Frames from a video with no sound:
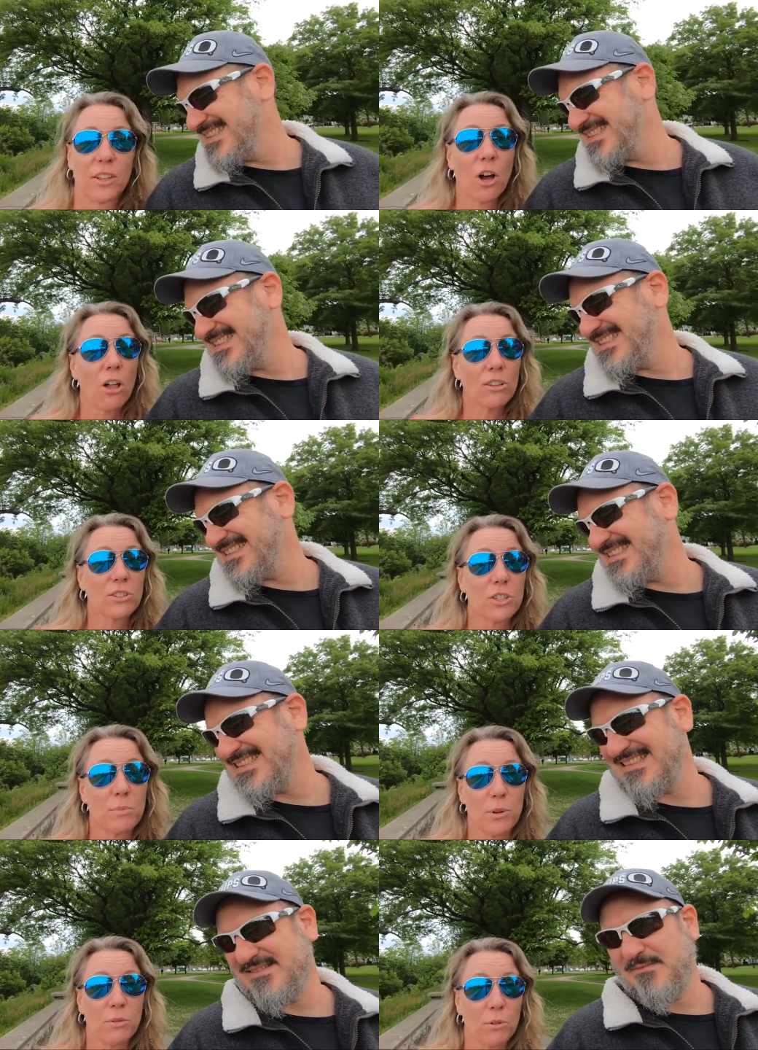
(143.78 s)
Speaker 1: The college is
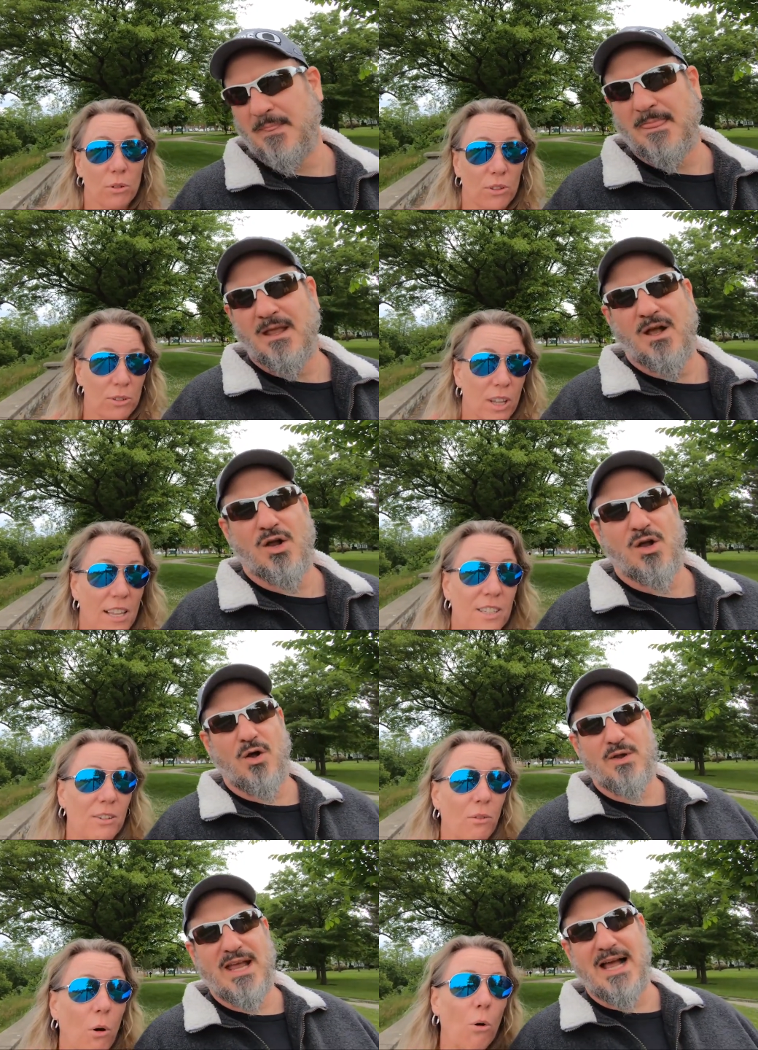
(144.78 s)
beautiful. There's lots
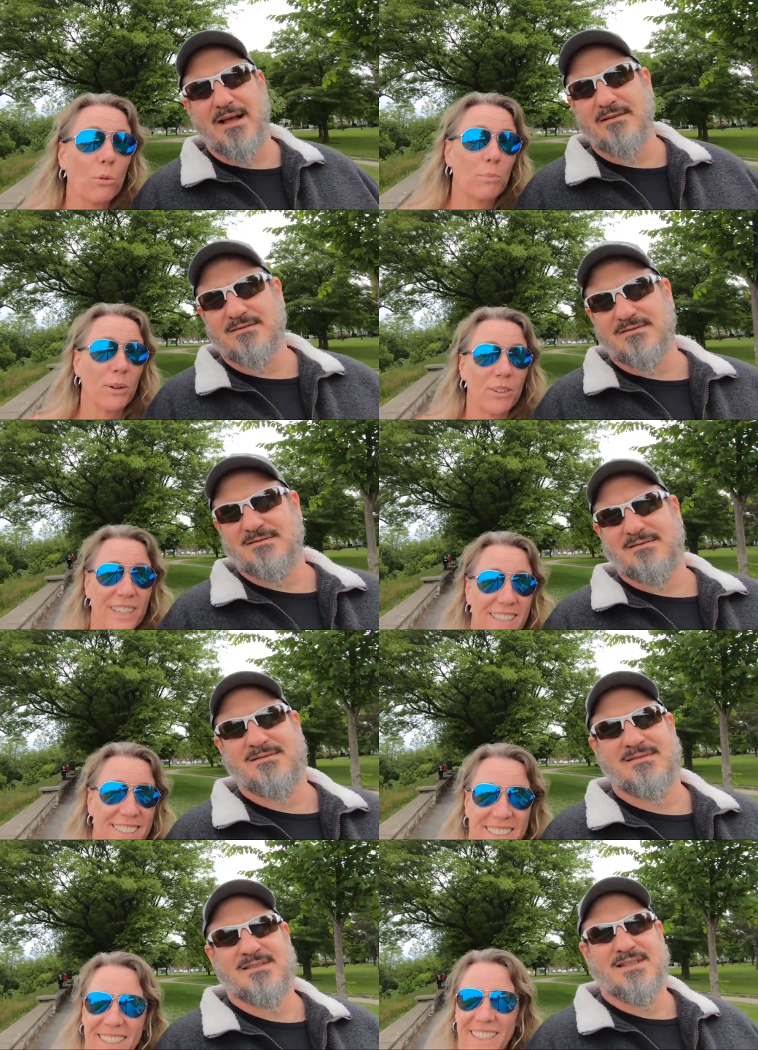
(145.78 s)
of oh, yeah. old buildings.